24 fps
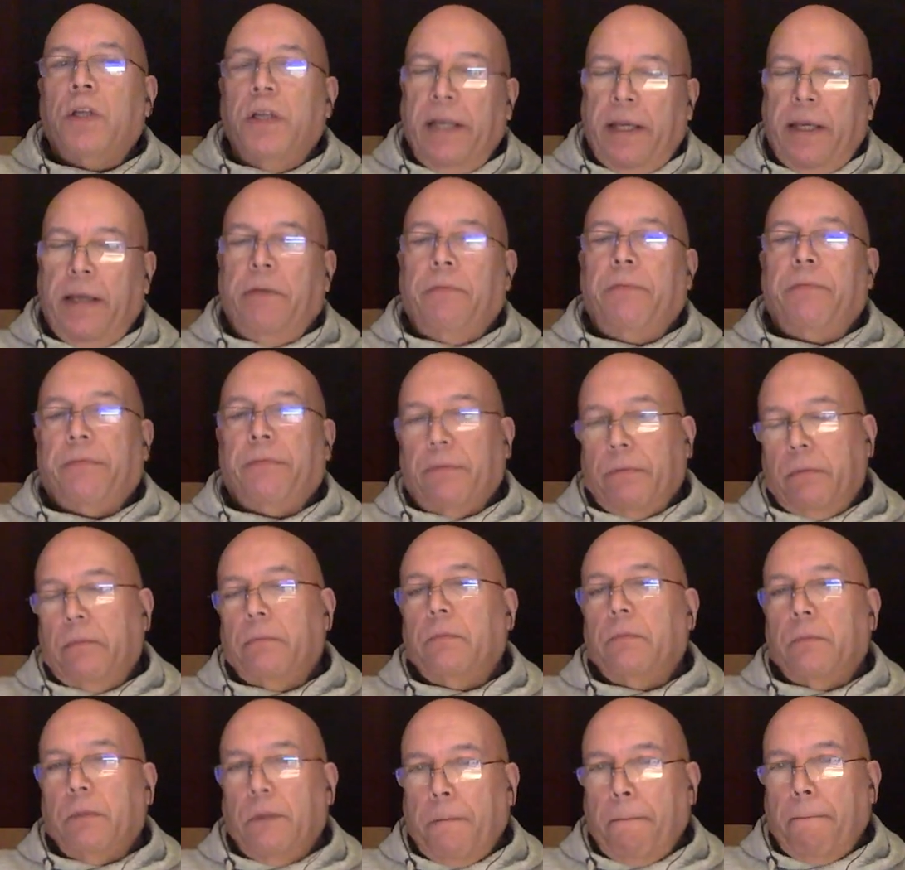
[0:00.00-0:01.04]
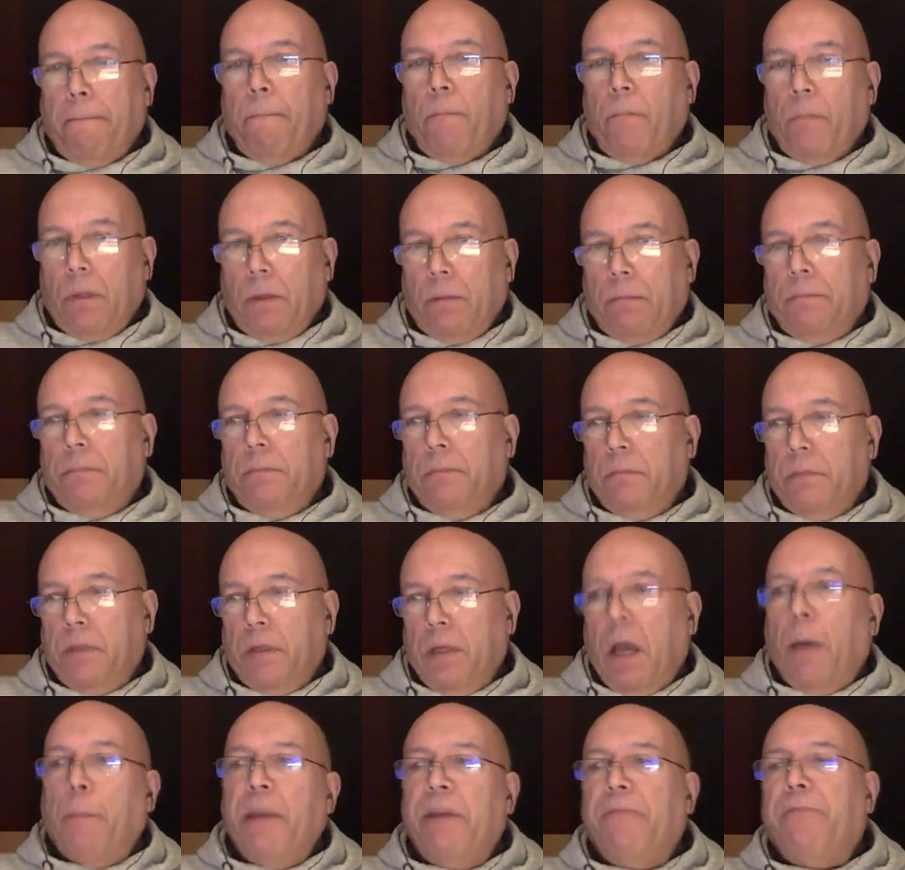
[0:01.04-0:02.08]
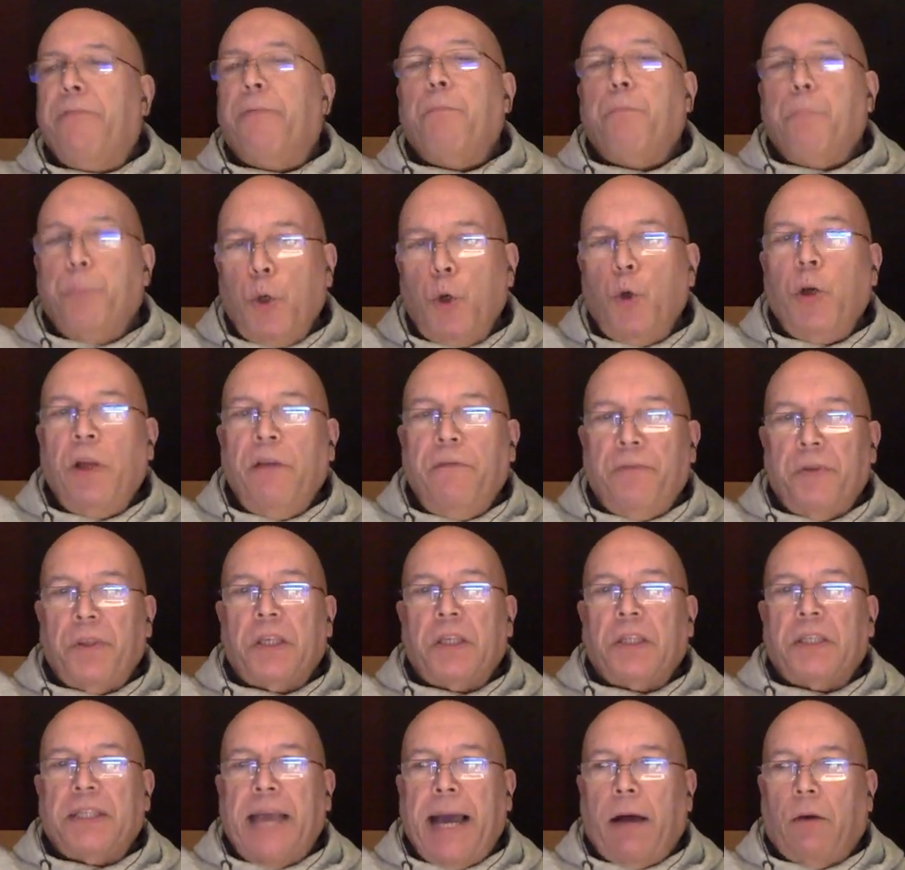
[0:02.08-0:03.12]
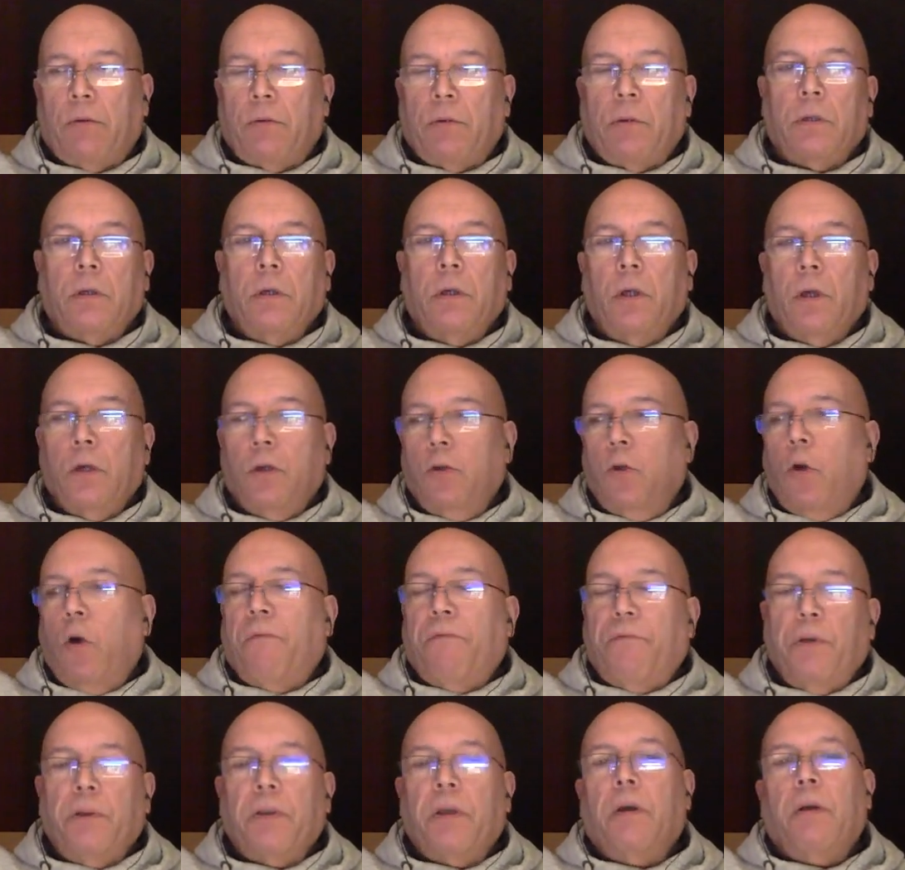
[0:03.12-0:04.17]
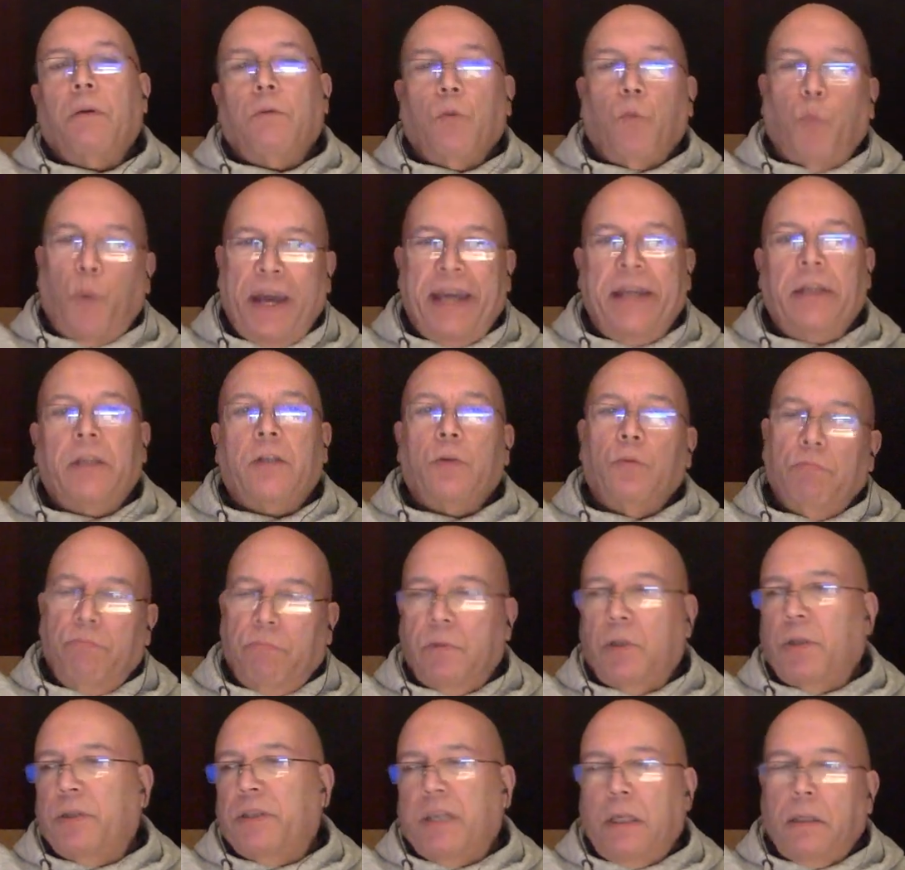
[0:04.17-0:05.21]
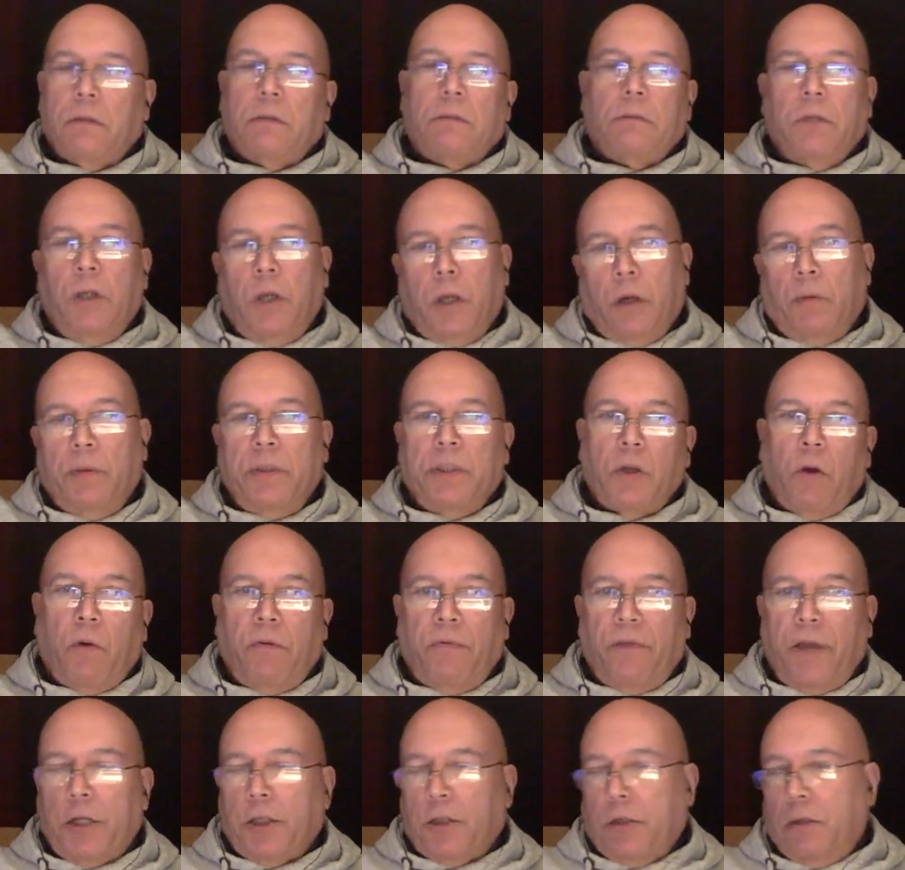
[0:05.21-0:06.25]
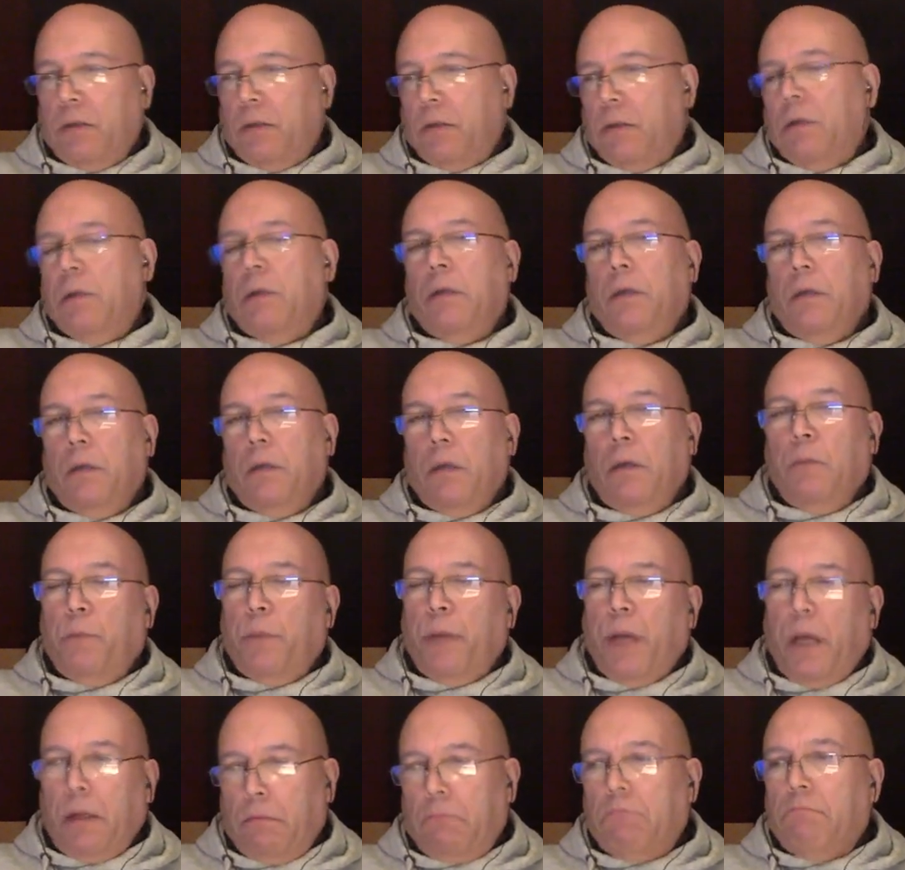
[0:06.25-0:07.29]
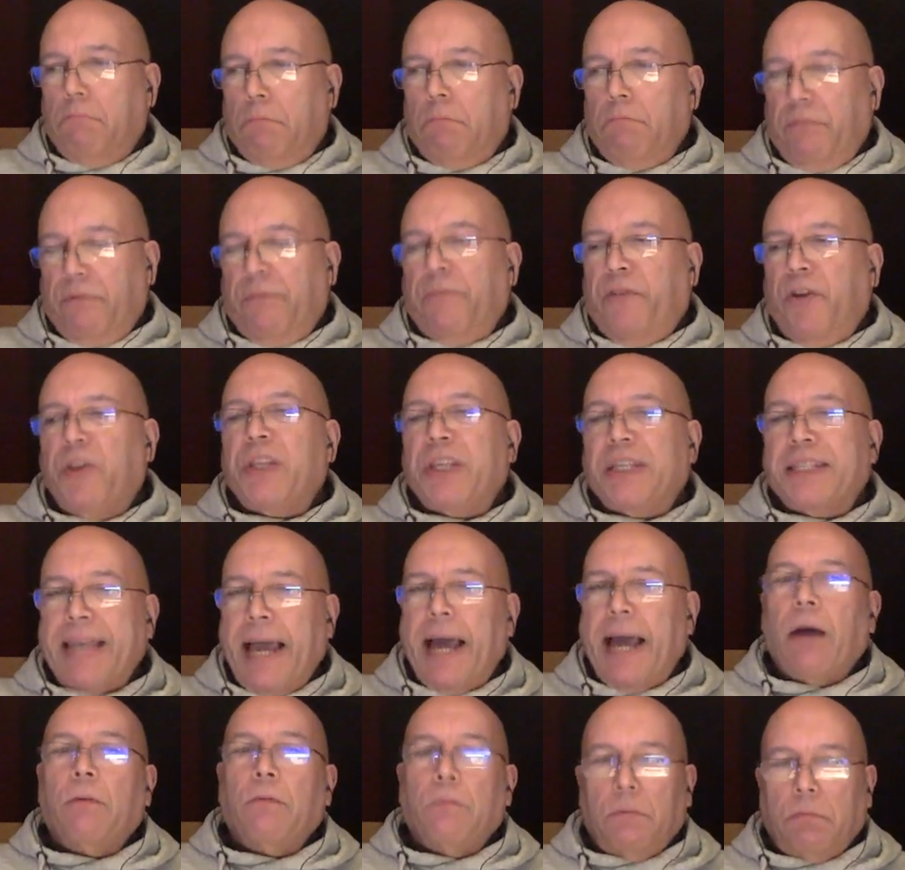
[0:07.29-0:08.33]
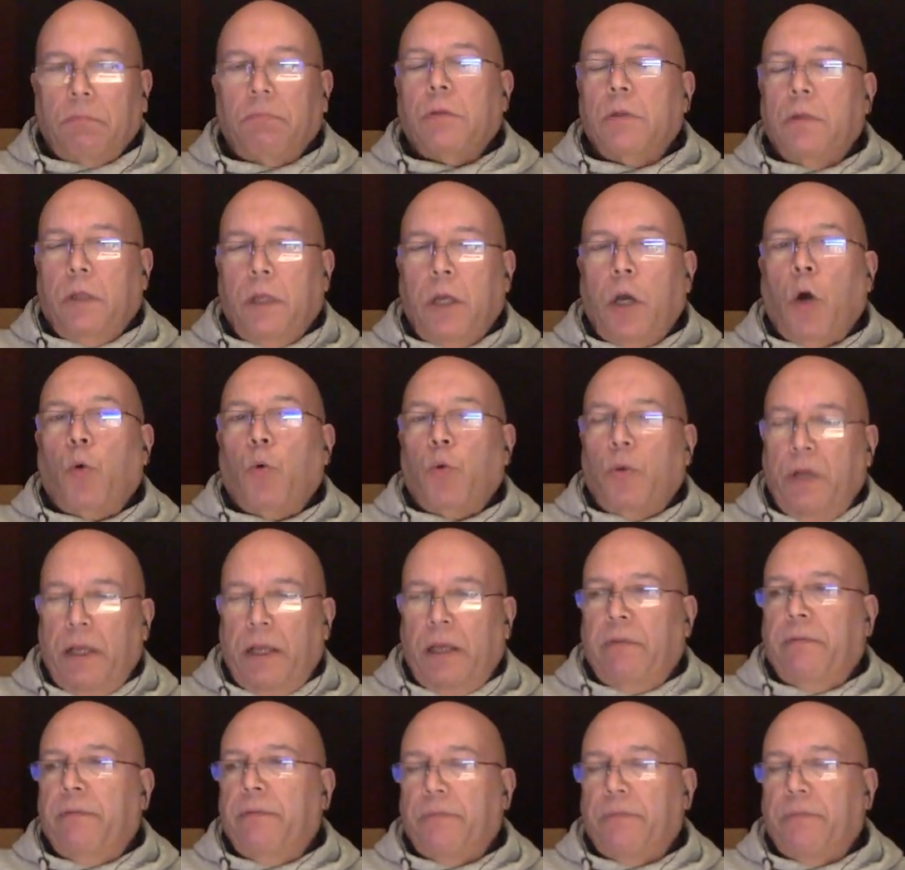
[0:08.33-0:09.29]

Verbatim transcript: Neve. I mean, for, purely for the sound, not for the, the way to, because it's, you know, it's old fashioned. But for the sound, the old Neve